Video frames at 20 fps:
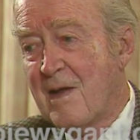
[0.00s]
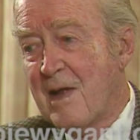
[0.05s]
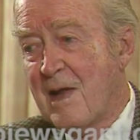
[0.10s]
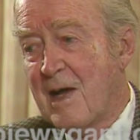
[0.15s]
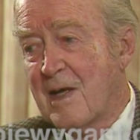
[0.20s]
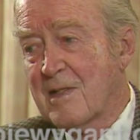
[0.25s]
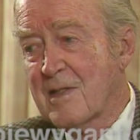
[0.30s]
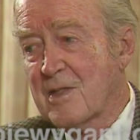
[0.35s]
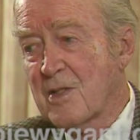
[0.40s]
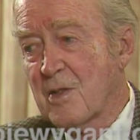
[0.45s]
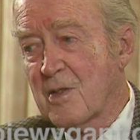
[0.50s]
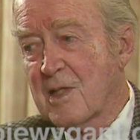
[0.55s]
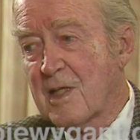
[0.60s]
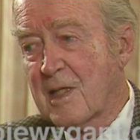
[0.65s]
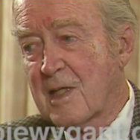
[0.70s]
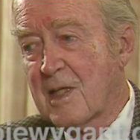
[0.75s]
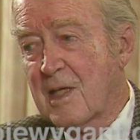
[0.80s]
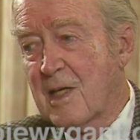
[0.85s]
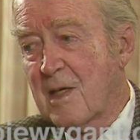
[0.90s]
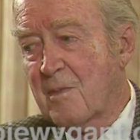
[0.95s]
And so they
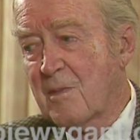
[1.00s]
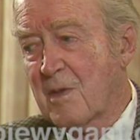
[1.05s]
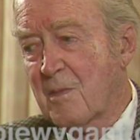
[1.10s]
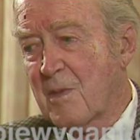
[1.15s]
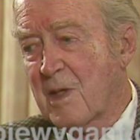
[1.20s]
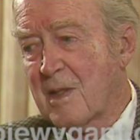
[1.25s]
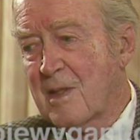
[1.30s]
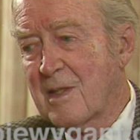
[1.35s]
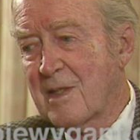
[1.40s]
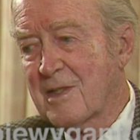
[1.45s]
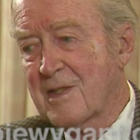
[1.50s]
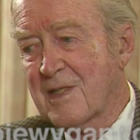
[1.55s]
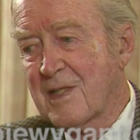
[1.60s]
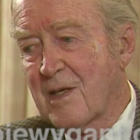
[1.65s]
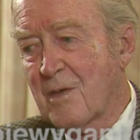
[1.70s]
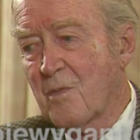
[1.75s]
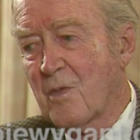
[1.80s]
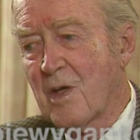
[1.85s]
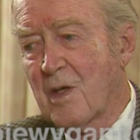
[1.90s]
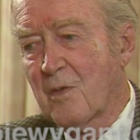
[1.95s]
came to me and they
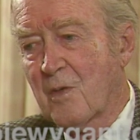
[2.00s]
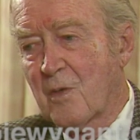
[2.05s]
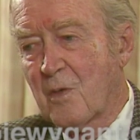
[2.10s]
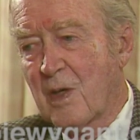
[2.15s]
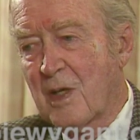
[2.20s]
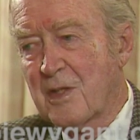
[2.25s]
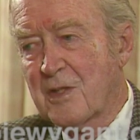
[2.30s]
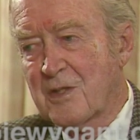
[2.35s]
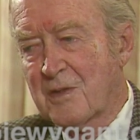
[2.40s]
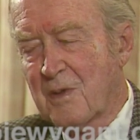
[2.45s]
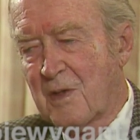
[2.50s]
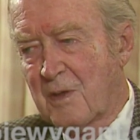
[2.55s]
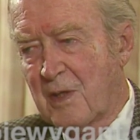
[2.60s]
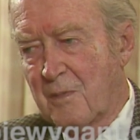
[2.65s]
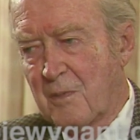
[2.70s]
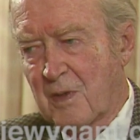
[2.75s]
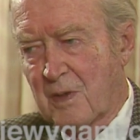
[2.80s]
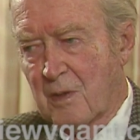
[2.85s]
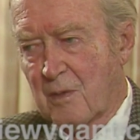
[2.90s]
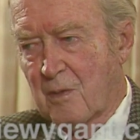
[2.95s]
said, well, Grace
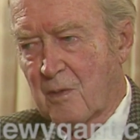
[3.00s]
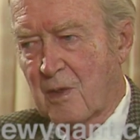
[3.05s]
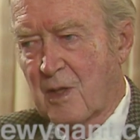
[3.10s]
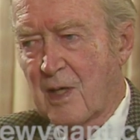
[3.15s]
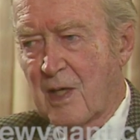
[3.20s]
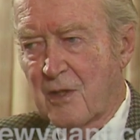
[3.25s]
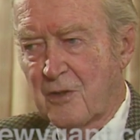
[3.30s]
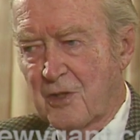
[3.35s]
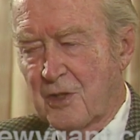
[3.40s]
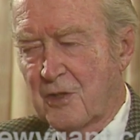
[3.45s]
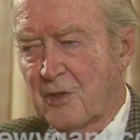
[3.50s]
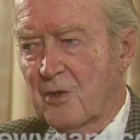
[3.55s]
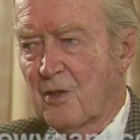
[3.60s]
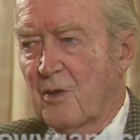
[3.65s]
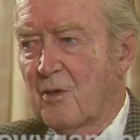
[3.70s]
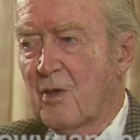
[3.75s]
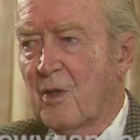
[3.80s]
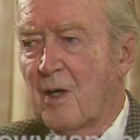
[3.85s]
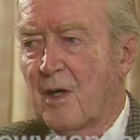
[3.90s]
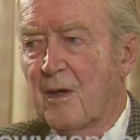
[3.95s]
can't, she's
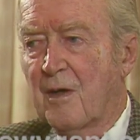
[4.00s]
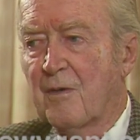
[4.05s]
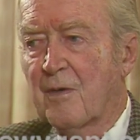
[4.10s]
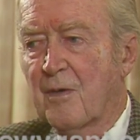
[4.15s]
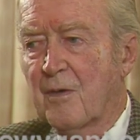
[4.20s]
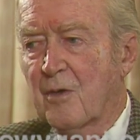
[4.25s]
uh,